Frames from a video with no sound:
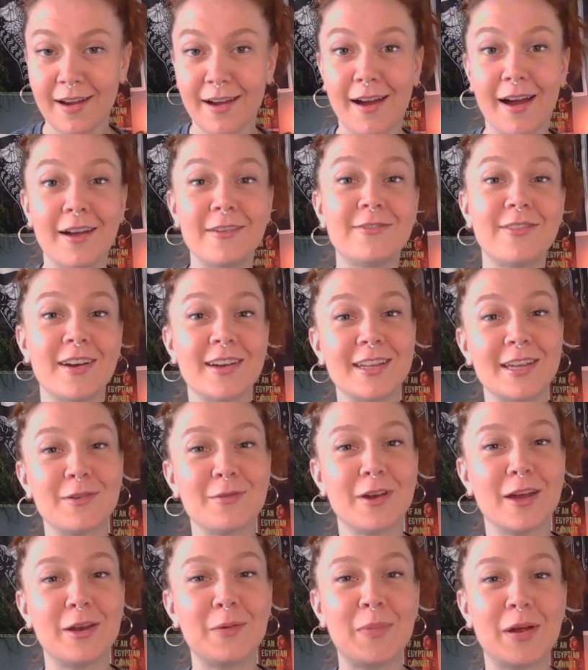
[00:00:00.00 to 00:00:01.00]
I finally
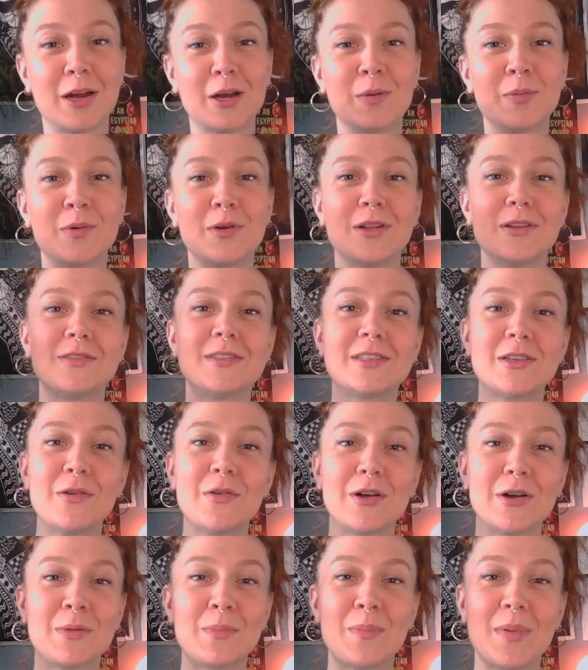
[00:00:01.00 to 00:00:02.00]
read Parable of a
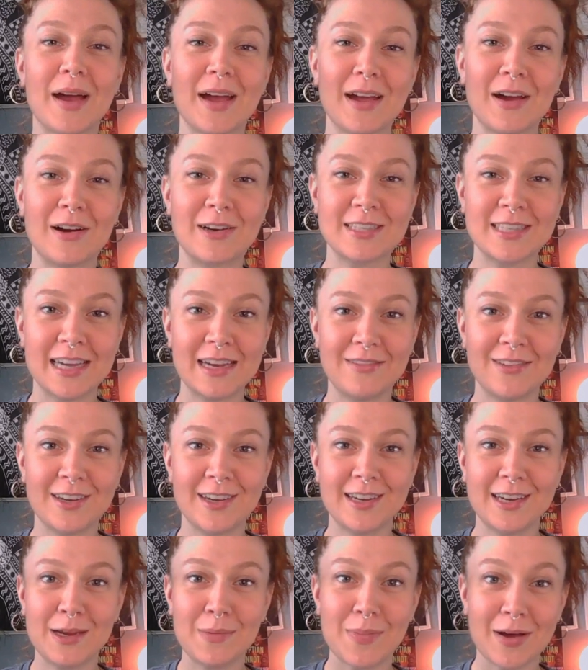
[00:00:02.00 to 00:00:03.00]
Sower by Octavia
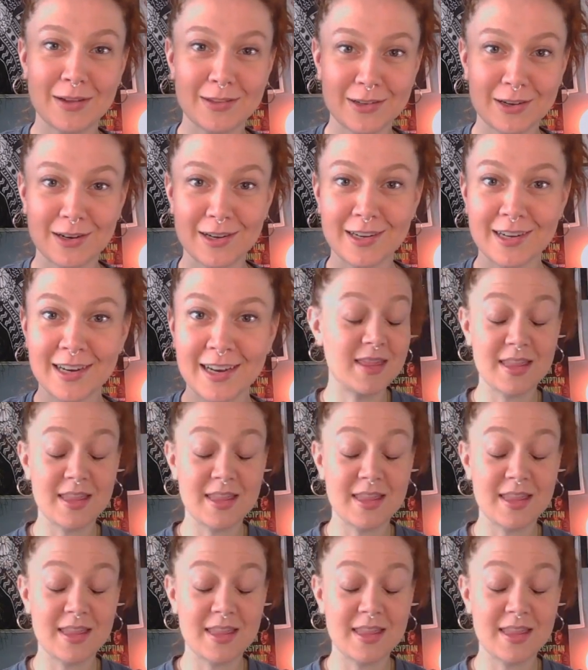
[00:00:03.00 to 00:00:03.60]
E. Butler.